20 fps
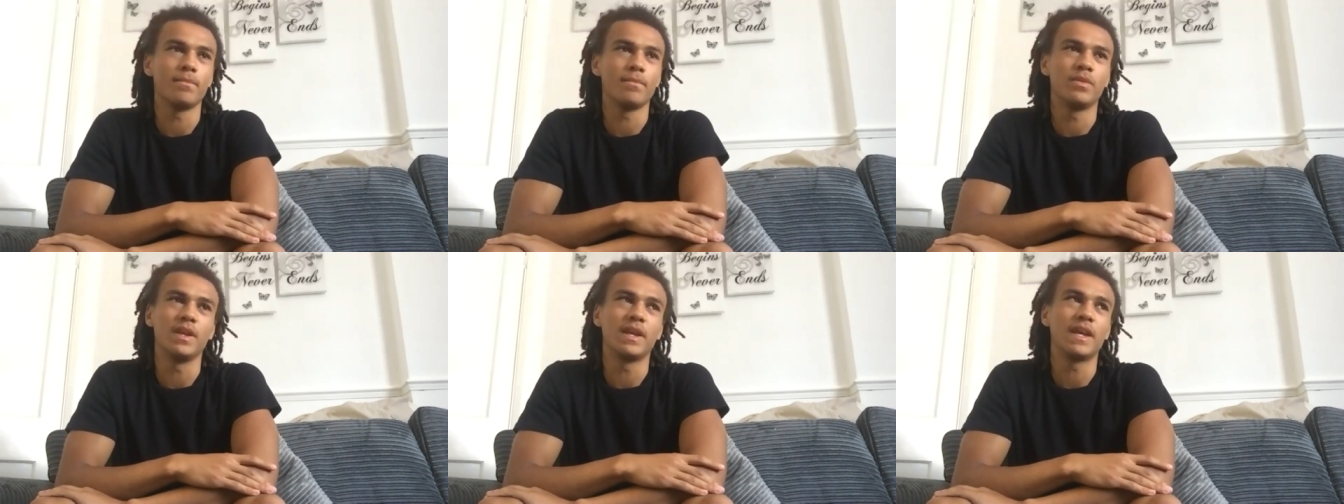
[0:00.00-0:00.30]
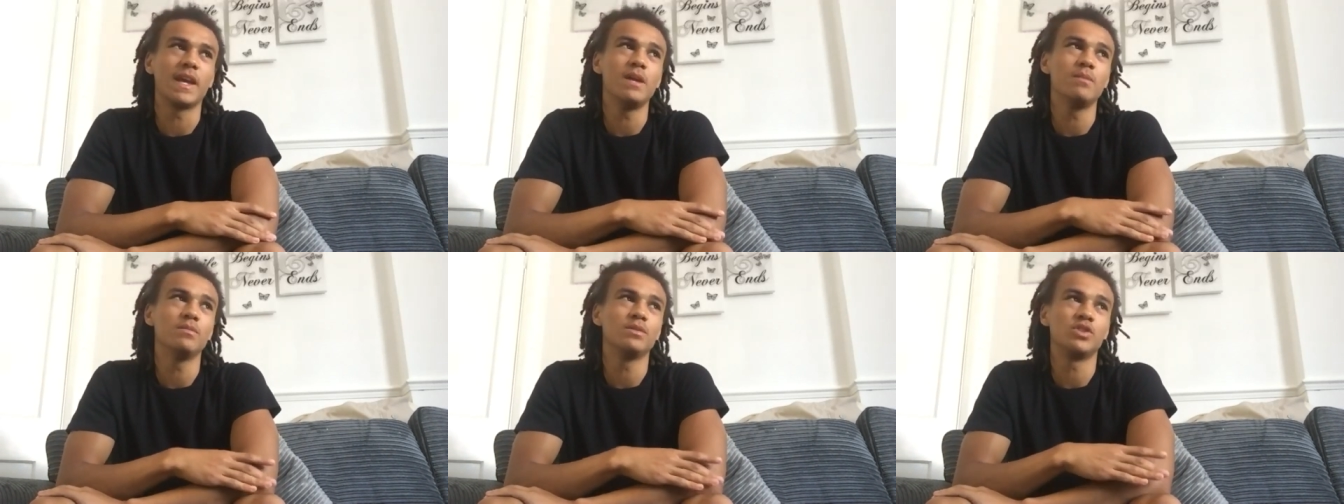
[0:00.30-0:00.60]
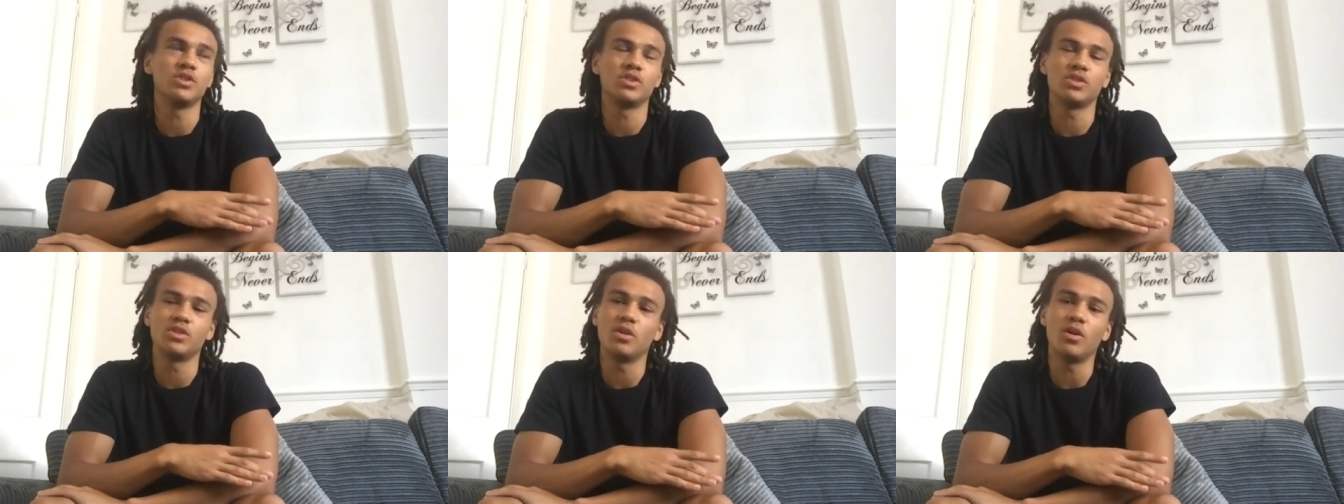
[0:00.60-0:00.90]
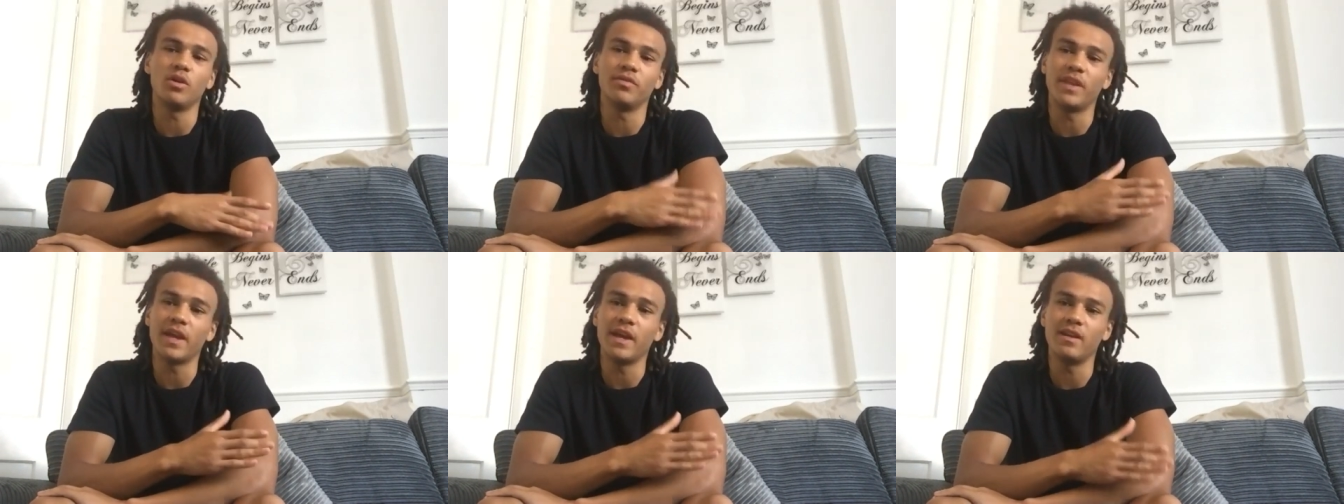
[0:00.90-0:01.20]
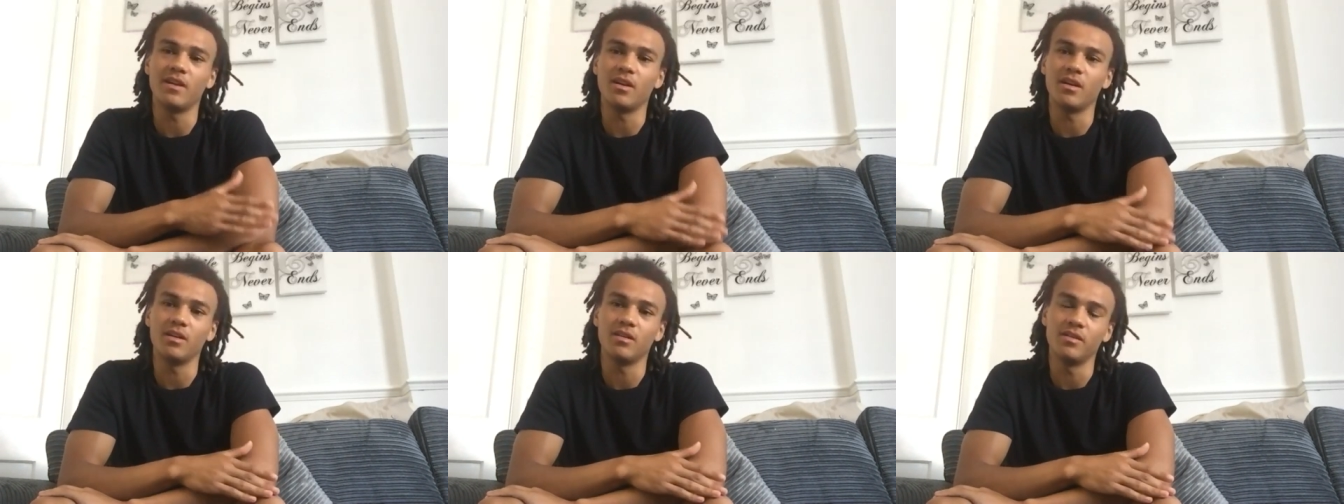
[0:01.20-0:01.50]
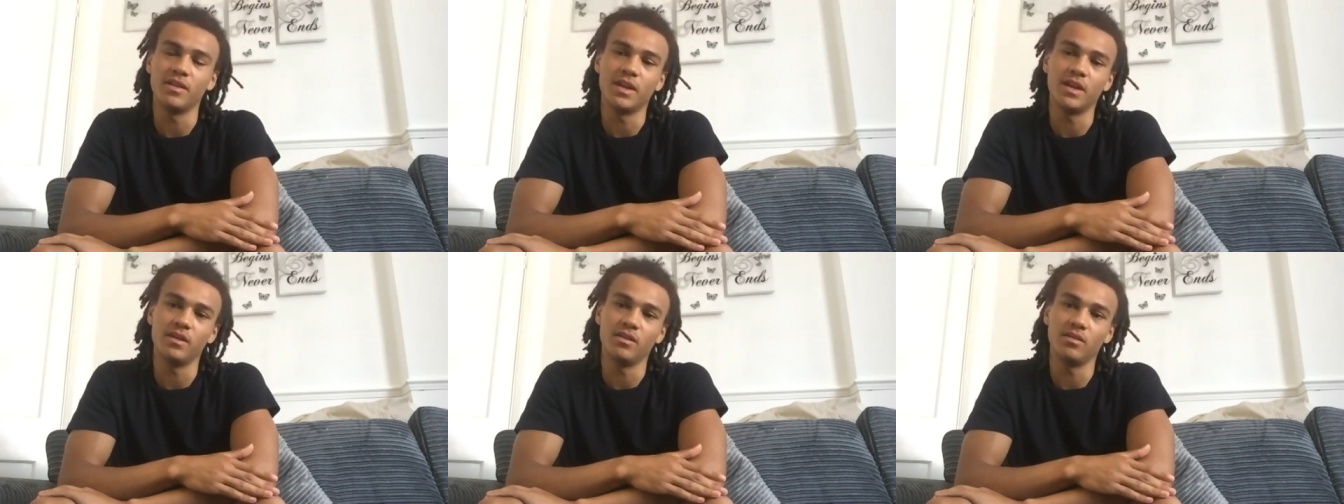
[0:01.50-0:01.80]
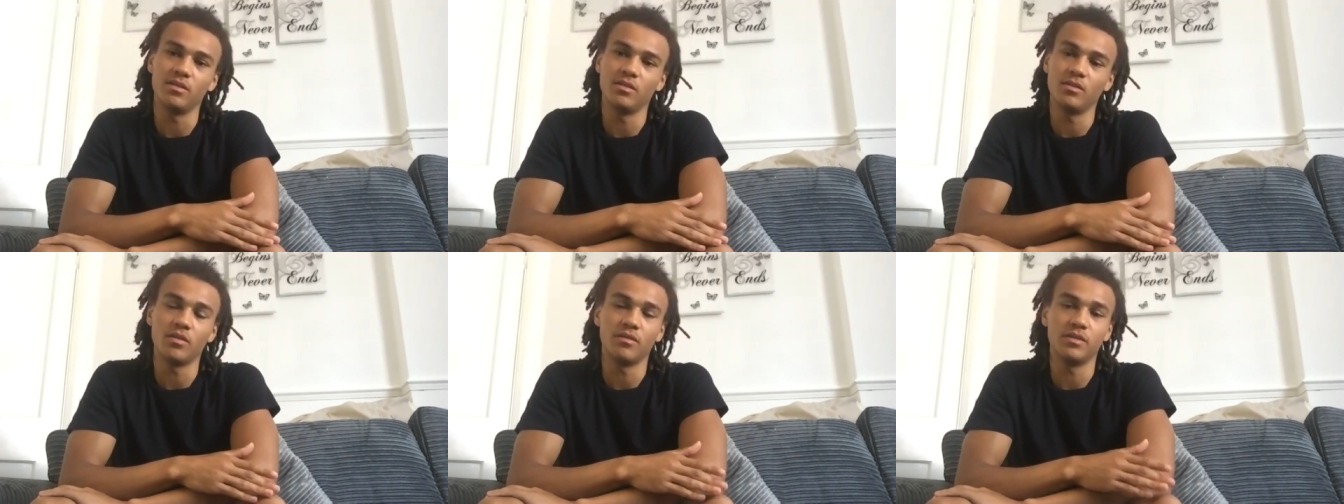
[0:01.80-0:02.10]
The game's just a lot deader than
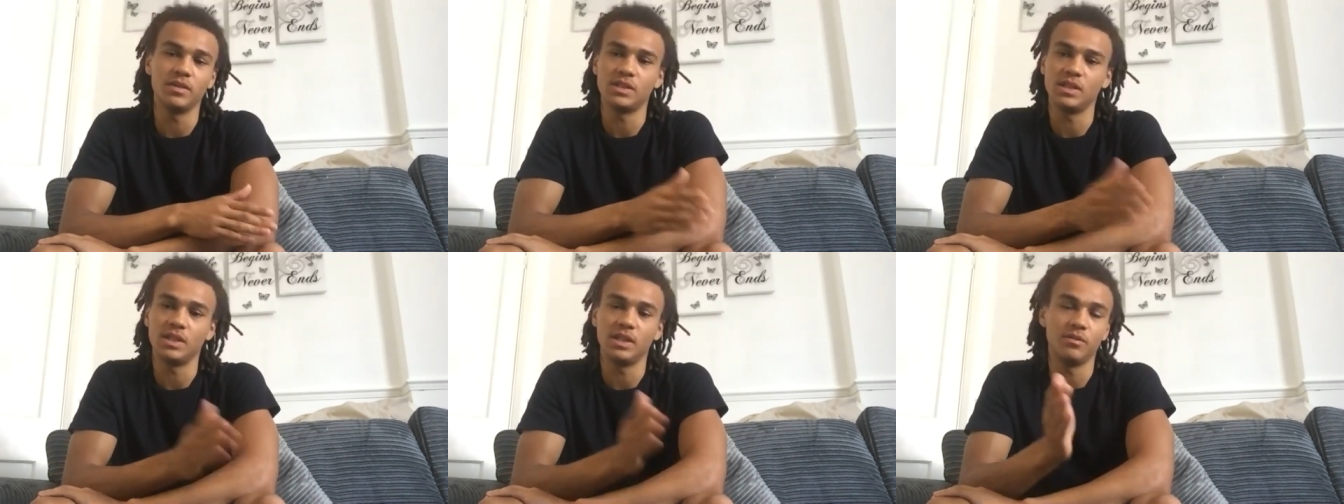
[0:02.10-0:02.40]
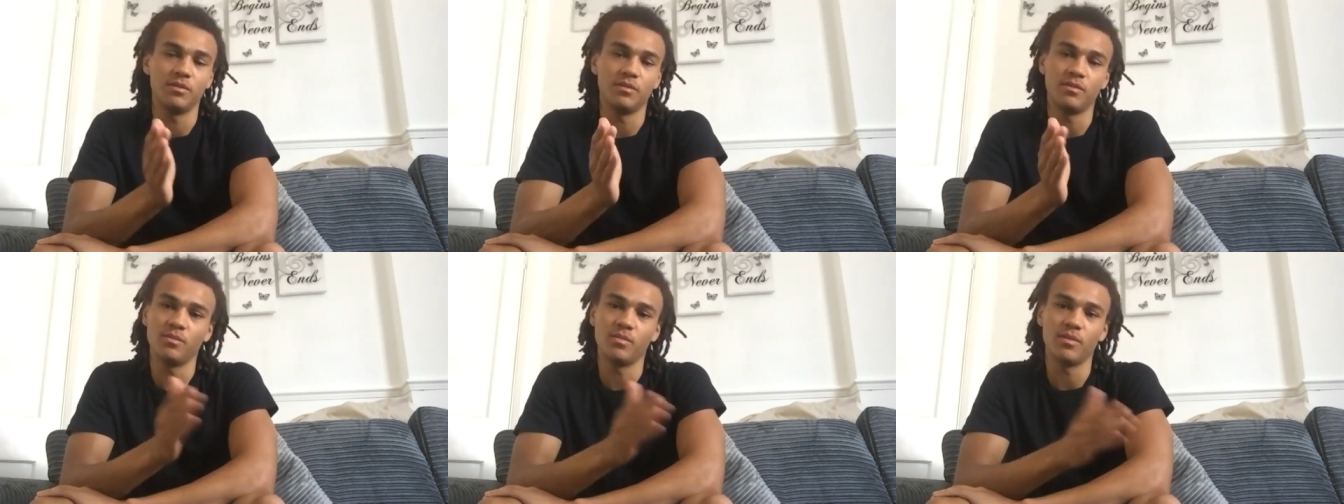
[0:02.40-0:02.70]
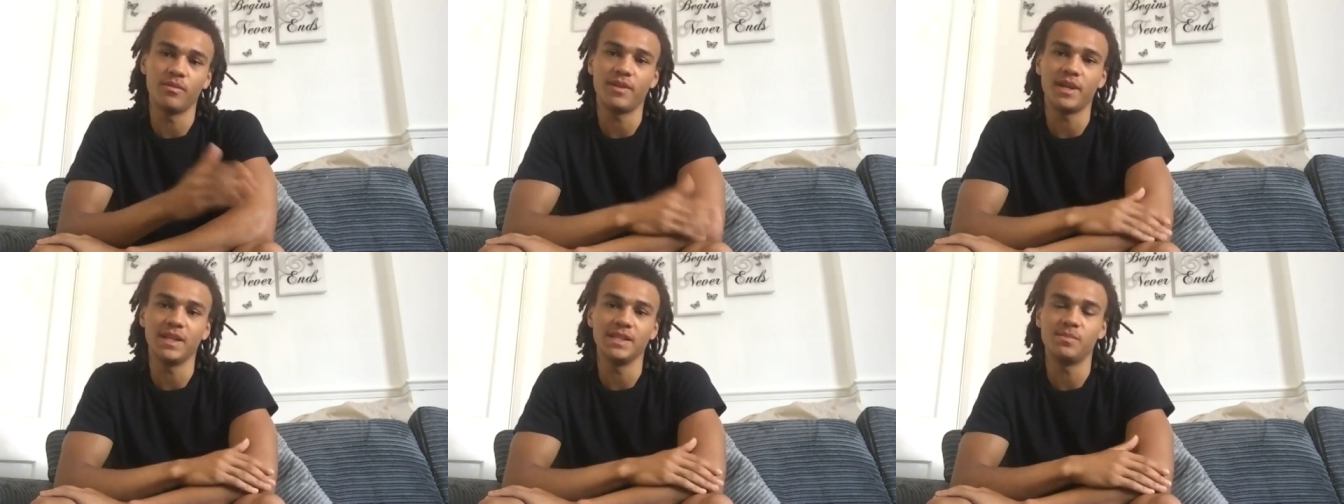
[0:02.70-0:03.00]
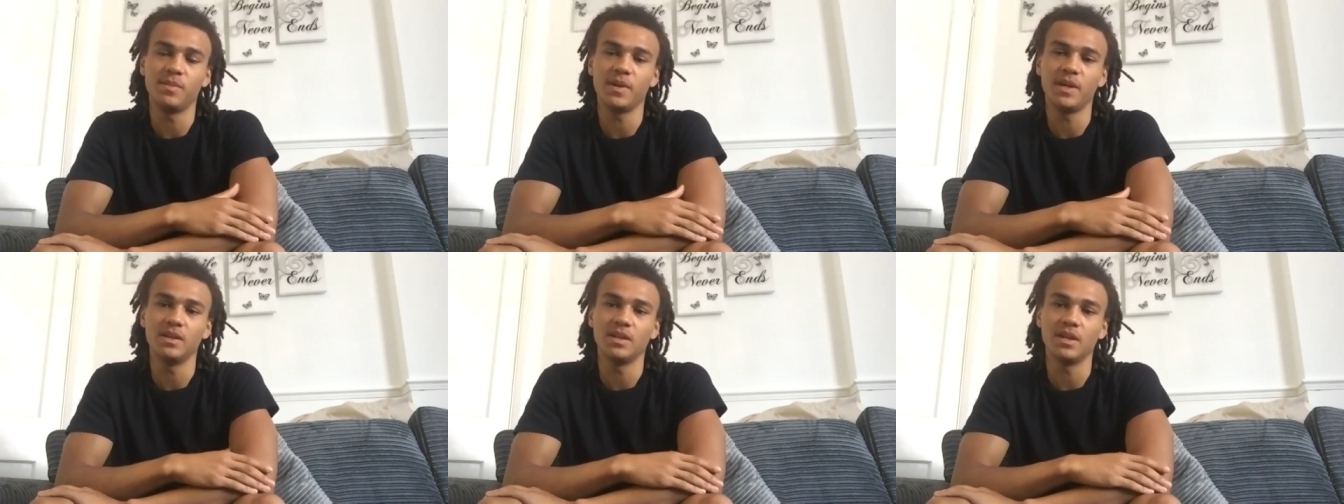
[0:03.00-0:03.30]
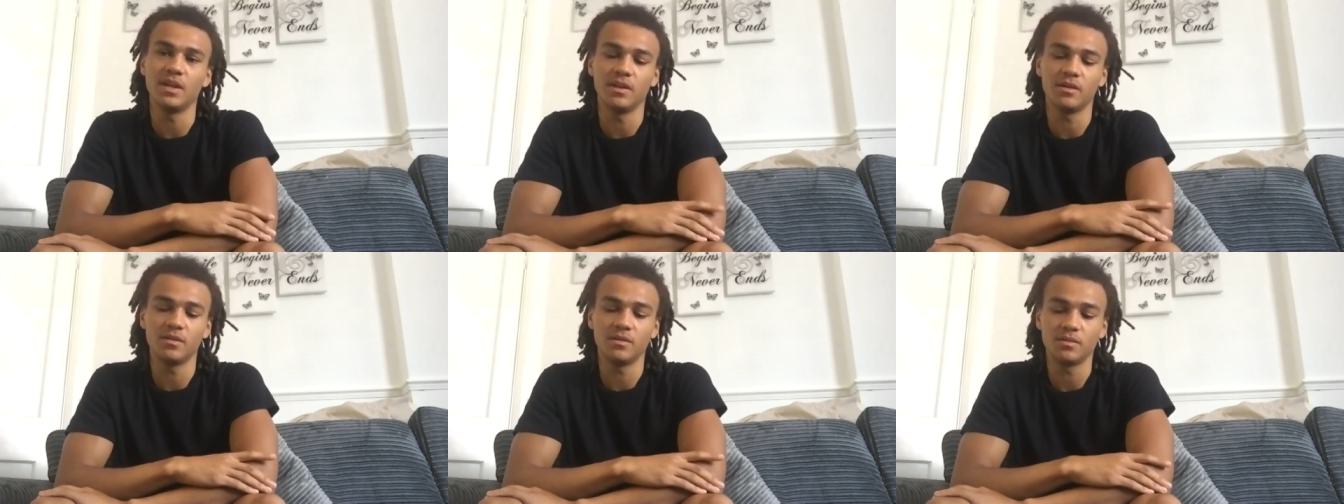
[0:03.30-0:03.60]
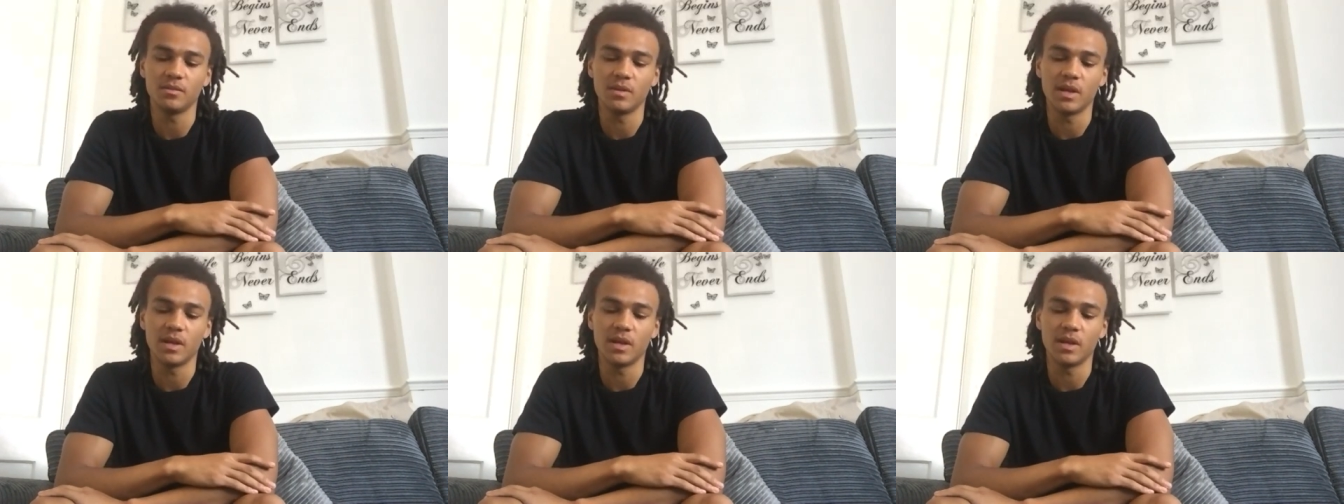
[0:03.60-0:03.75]
obviously with fans being there.